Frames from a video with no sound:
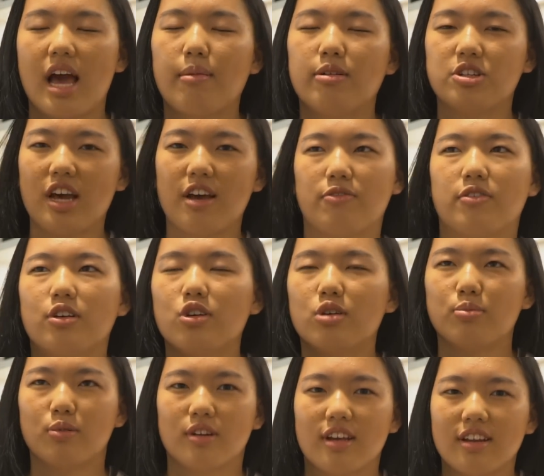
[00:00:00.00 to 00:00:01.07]
how much effort
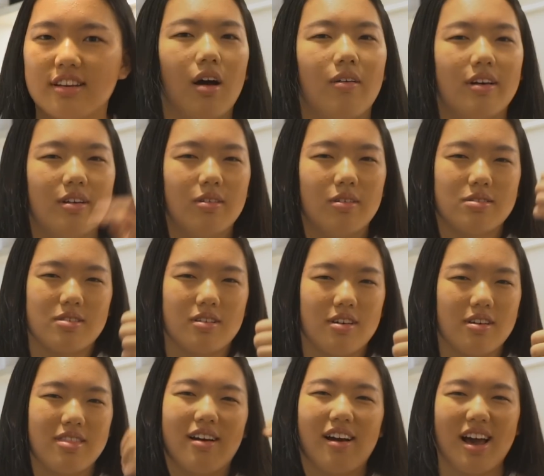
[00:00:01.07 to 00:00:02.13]
you put in. And also
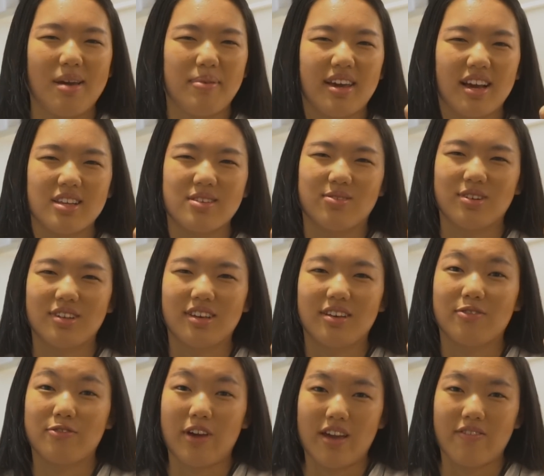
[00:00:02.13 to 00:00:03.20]
the IB has really
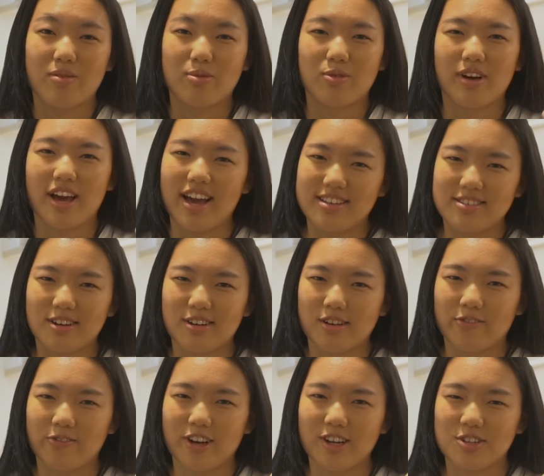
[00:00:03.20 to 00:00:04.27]
favourable ATAR
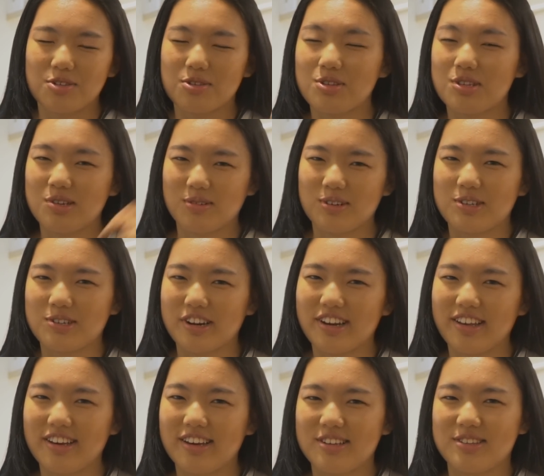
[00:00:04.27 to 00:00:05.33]
conversions to
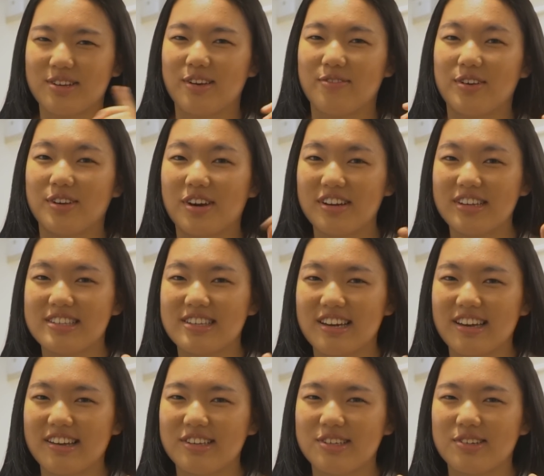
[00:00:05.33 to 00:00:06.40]
Australia, so if you're going to
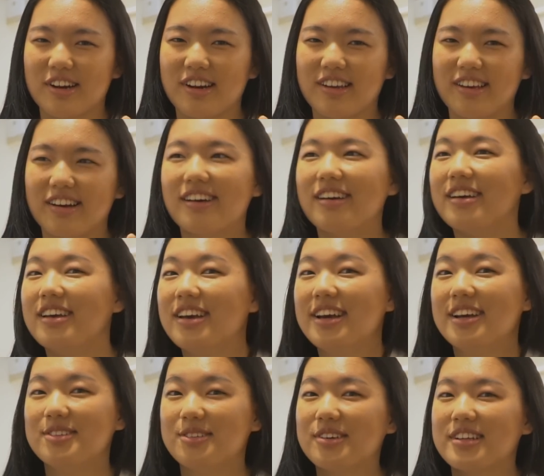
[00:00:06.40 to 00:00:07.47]
study in Australia,
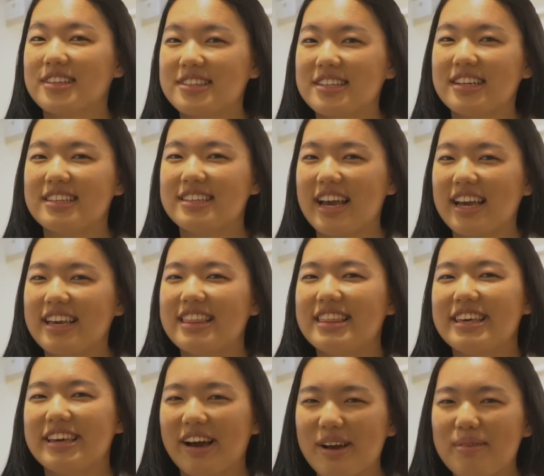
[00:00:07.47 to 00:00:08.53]
do consider taking
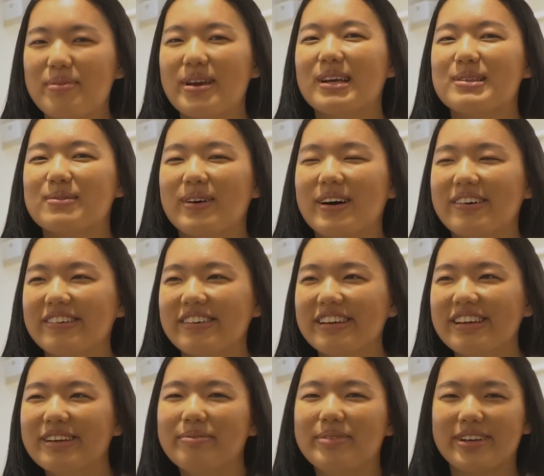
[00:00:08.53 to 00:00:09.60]
the IB as well,
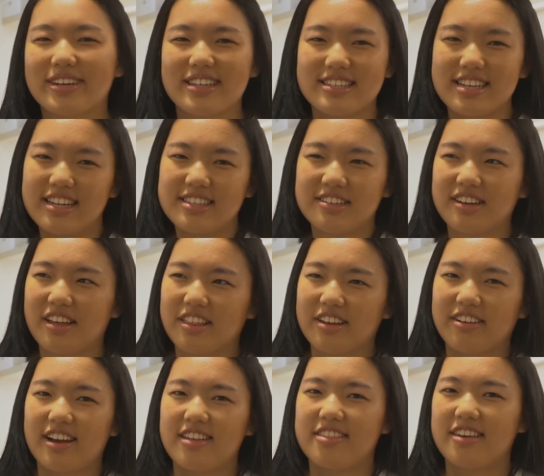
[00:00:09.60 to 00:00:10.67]
because that's another
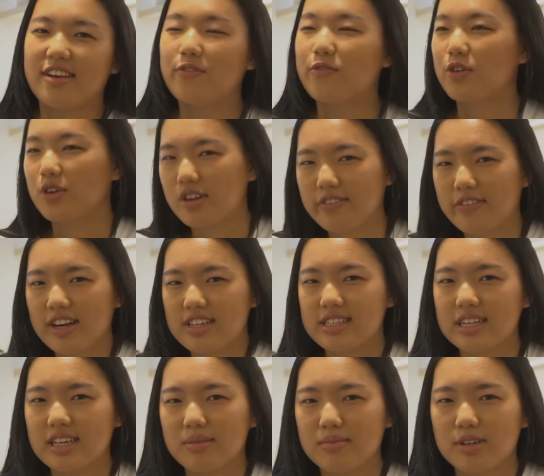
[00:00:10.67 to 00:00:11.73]
great thing for
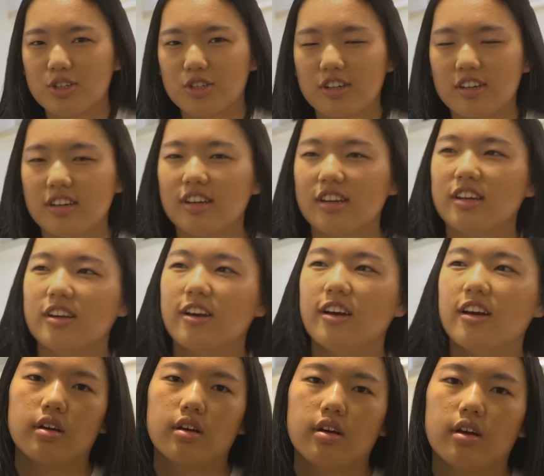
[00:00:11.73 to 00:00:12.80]
university admission.
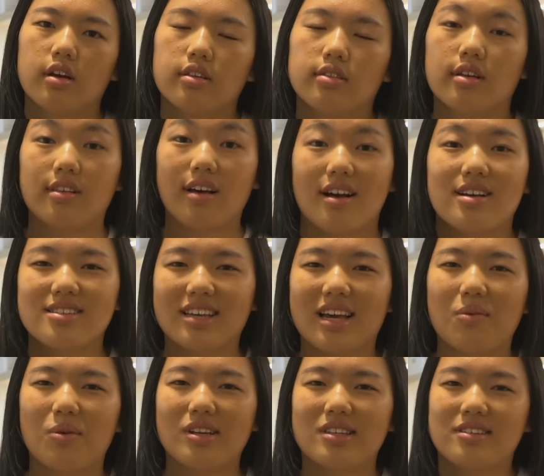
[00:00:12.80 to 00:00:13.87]
The last thing
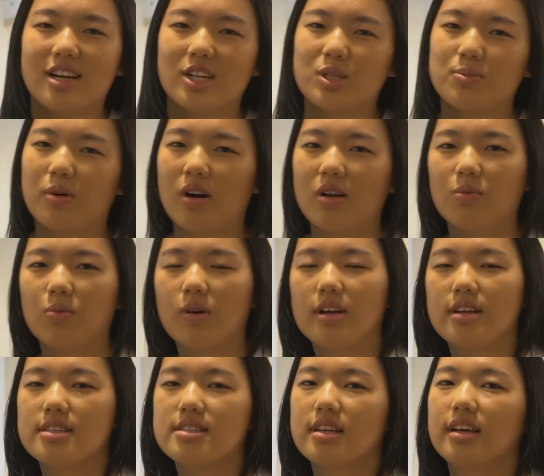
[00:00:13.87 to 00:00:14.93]
I wanted to touch upon
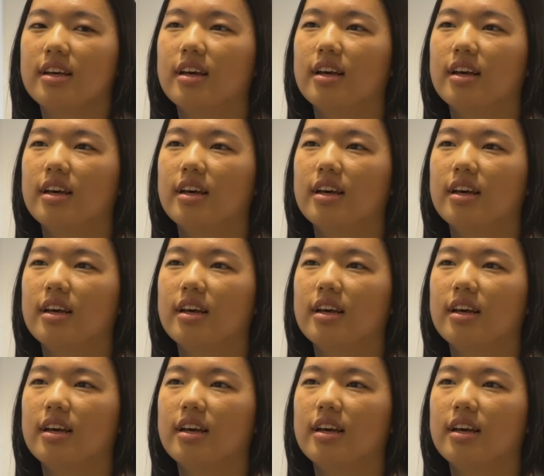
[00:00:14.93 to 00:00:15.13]
was